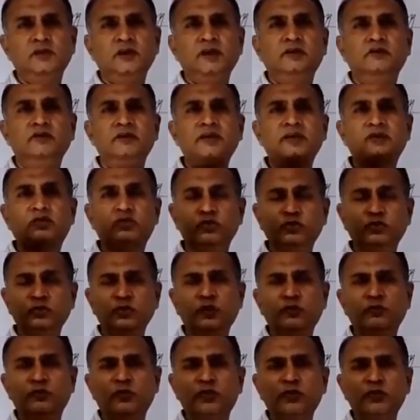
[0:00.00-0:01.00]
When 2 or
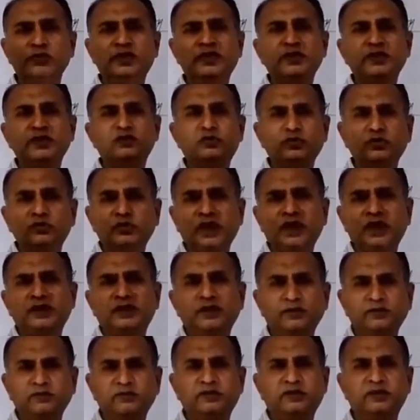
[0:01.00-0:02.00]
more than 2
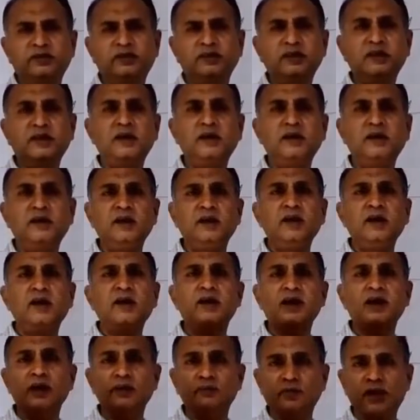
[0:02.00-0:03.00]
atoms
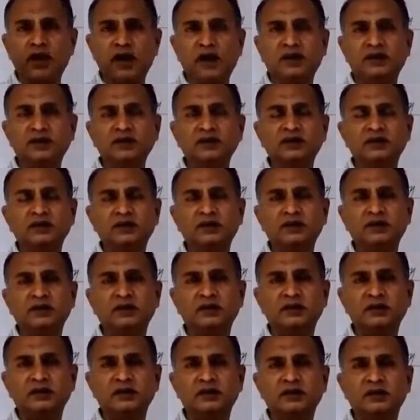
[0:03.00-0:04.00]
combine,
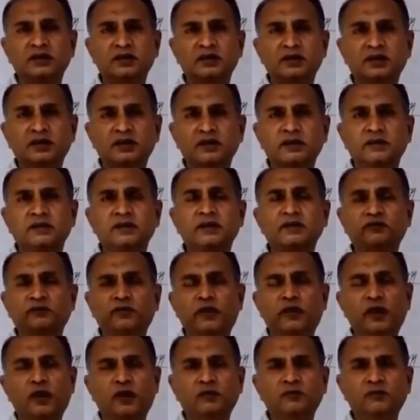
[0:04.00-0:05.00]
they
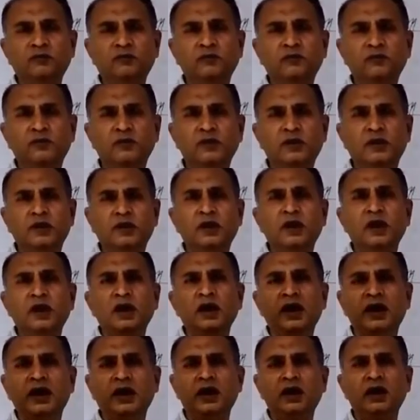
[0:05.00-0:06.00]
form
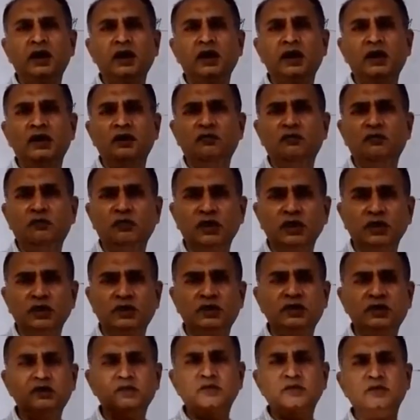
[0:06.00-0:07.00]
a
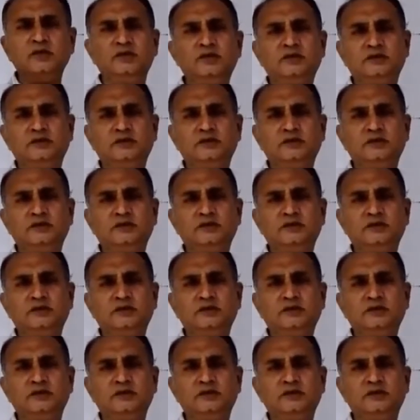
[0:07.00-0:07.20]
molecule,